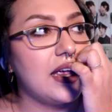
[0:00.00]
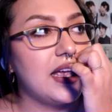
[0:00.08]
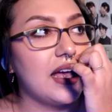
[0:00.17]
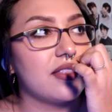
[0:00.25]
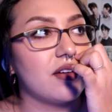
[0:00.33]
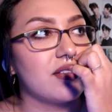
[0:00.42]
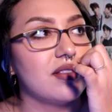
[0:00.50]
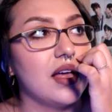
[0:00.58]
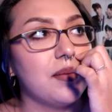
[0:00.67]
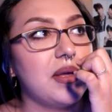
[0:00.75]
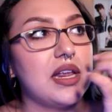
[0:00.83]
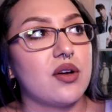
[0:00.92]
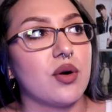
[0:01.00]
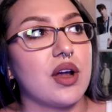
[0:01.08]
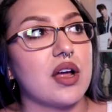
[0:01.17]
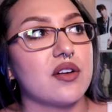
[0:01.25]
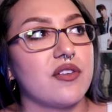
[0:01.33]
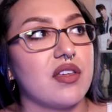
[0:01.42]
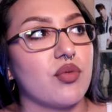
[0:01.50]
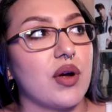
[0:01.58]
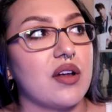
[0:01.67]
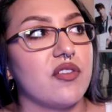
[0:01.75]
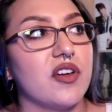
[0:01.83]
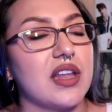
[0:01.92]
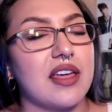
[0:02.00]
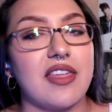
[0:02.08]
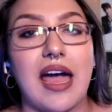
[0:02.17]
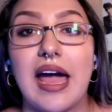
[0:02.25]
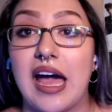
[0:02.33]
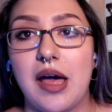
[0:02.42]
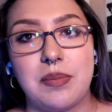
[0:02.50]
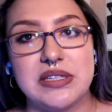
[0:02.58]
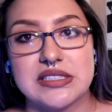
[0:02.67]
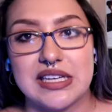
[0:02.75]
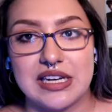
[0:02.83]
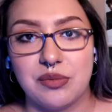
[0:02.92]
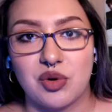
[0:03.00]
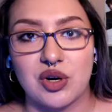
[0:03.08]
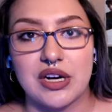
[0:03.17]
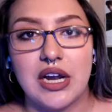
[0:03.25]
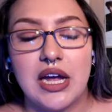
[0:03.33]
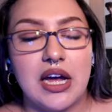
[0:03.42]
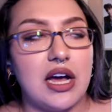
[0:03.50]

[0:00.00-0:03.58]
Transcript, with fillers: Yeah, there's not many choreographies where I feel like that happens anymore.